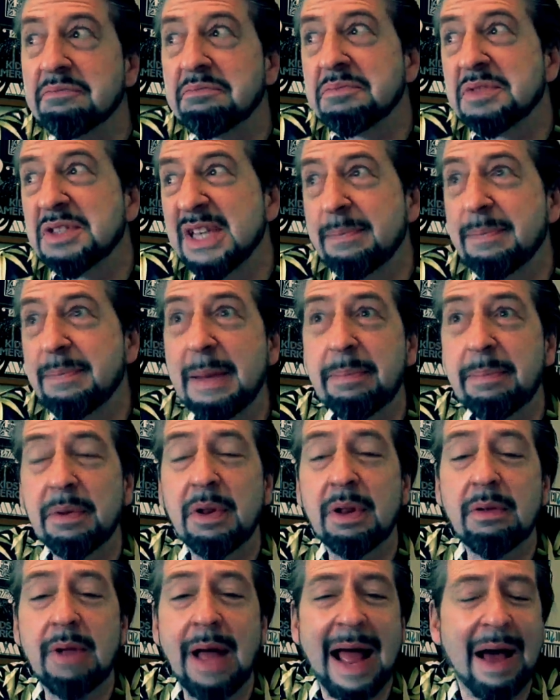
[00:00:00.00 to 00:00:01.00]
see
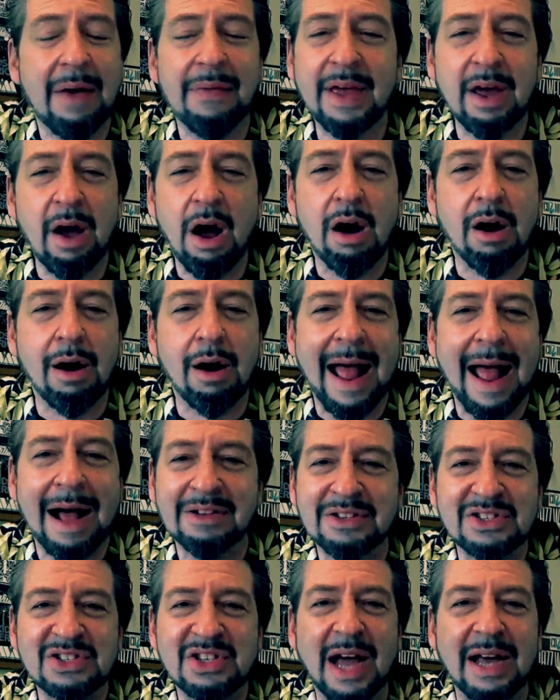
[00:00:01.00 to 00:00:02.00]
people how they are
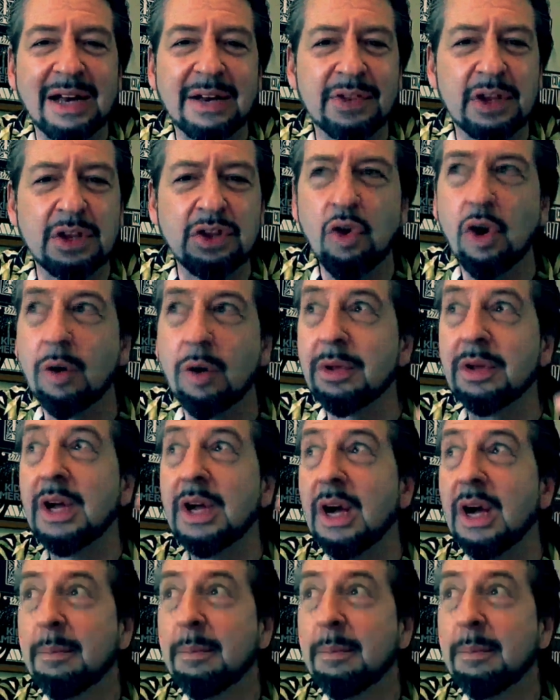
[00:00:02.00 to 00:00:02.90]
outside of the normal